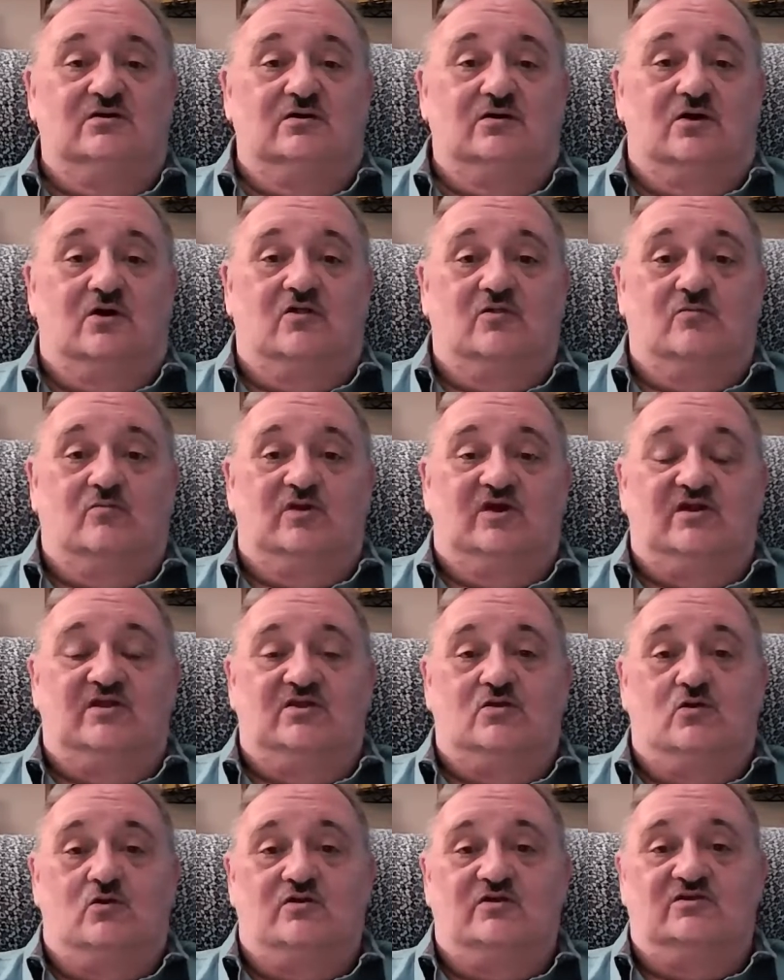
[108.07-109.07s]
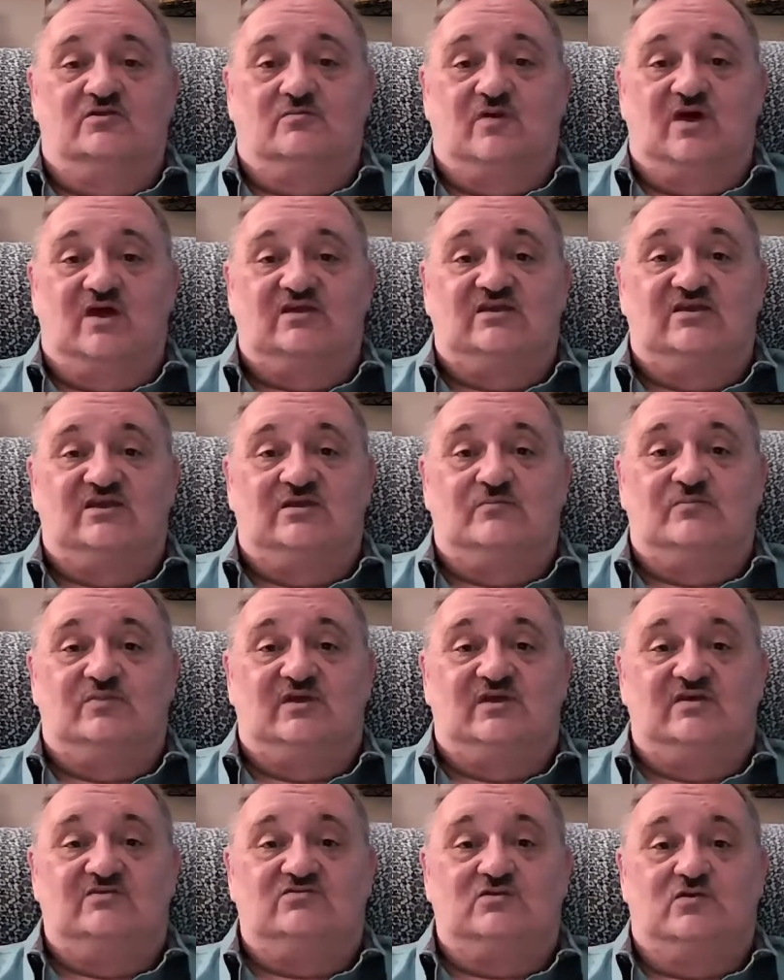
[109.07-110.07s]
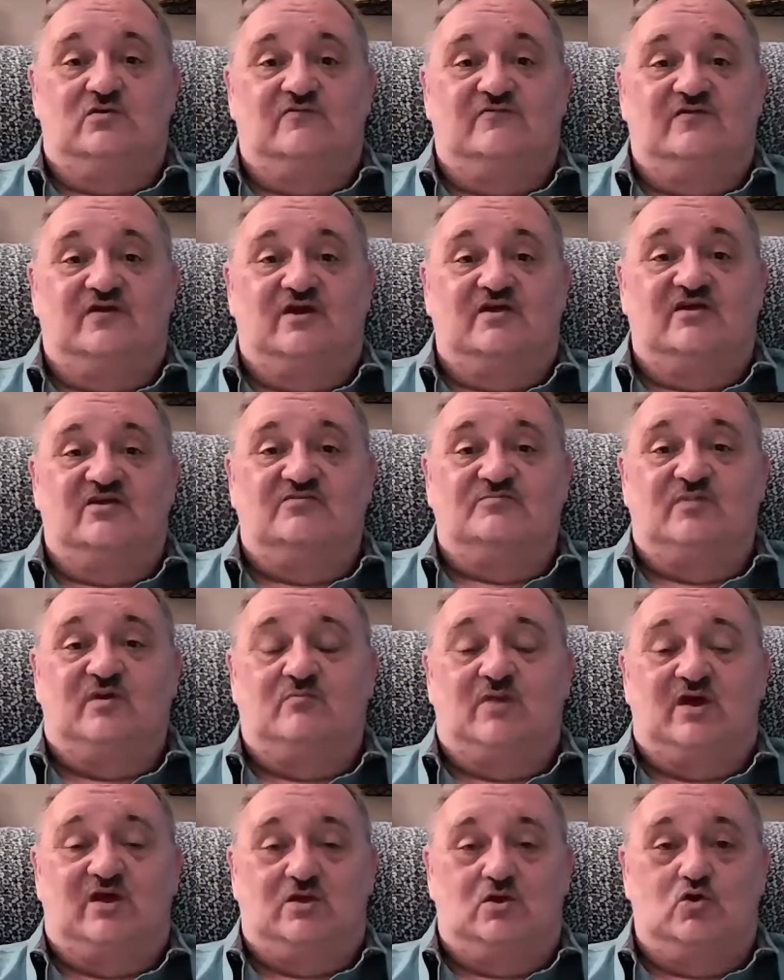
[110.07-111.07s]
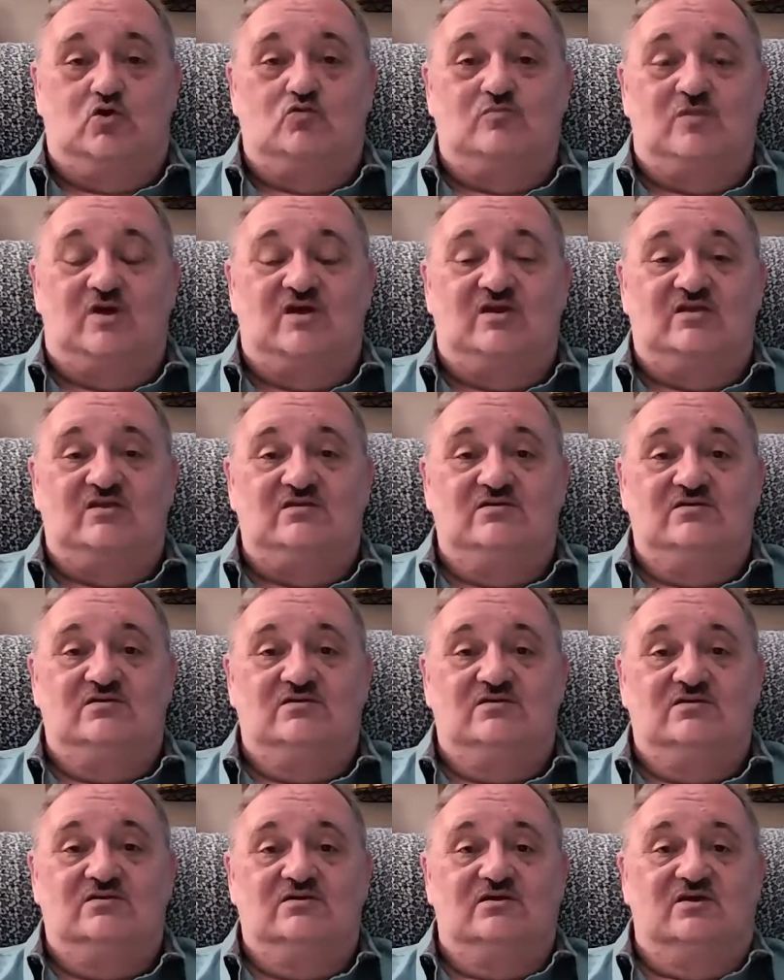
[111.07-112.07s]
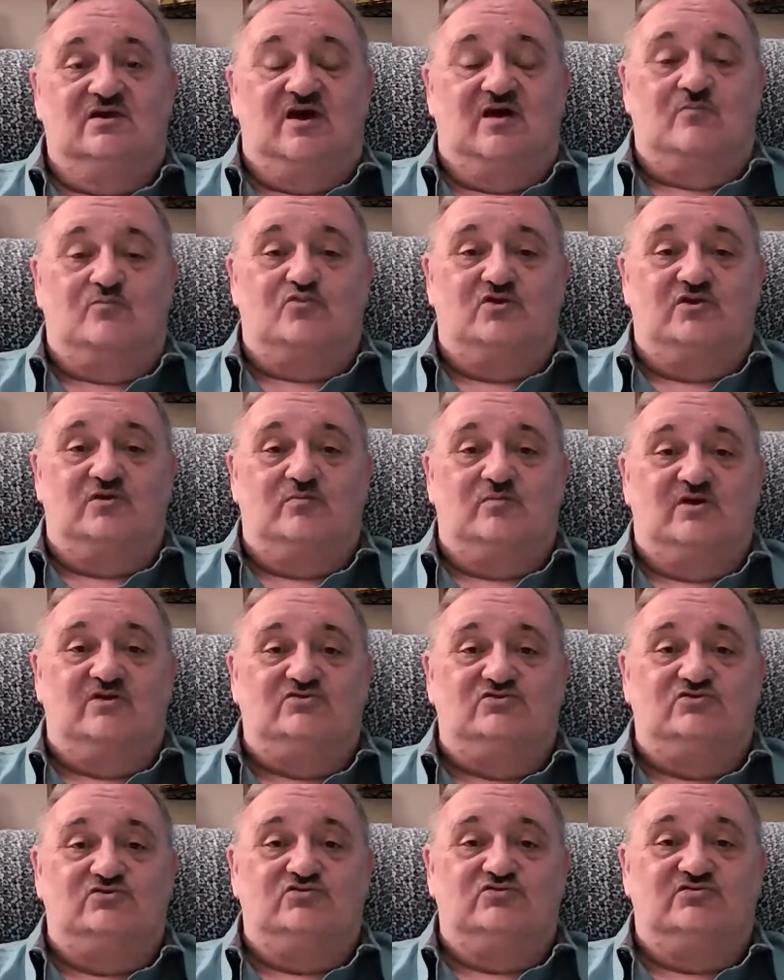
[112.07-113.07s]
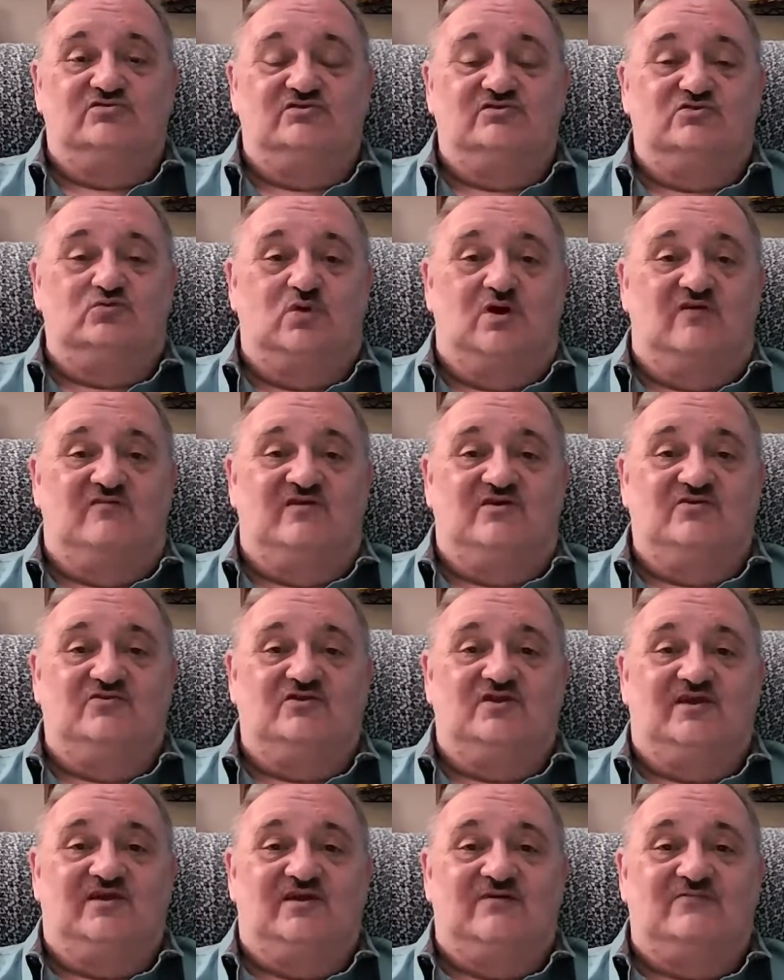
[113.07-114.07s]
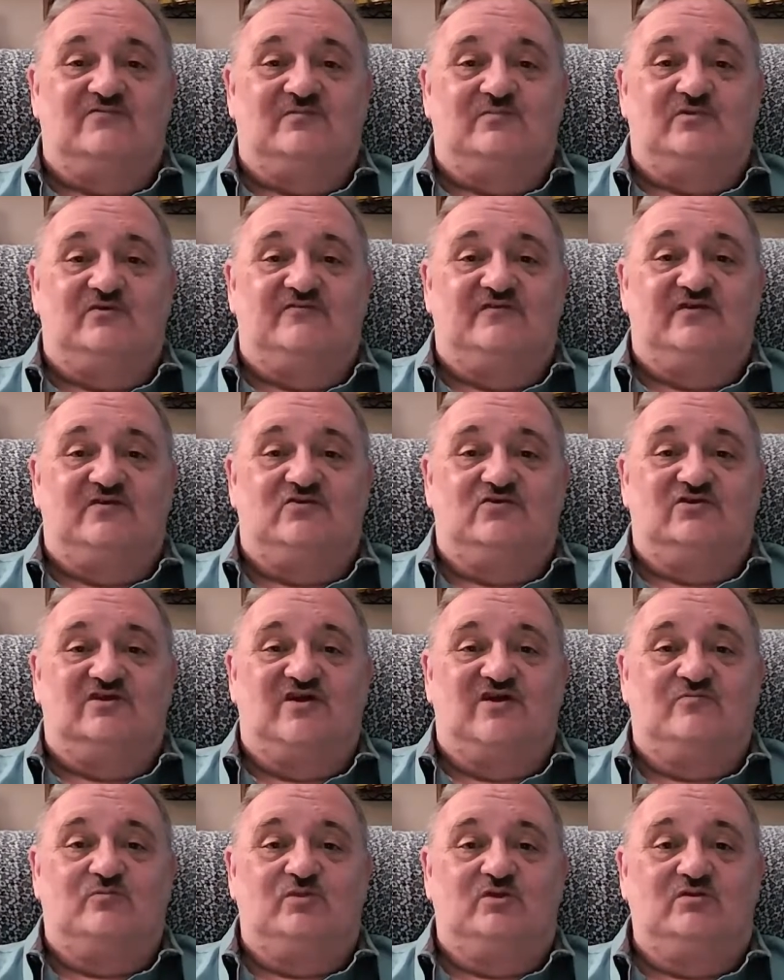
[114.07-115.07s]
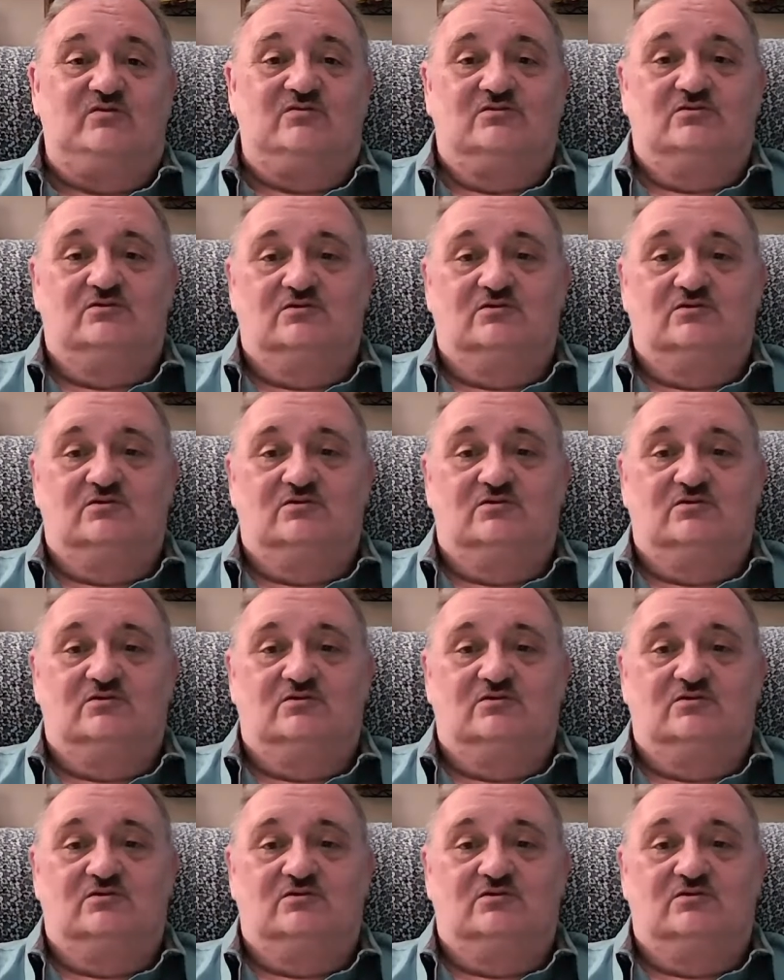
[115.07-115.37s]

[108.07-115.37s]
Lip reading: All the money going into my campaign so far has been my own money. I'm pretty much using the 1,200 I got from the federal government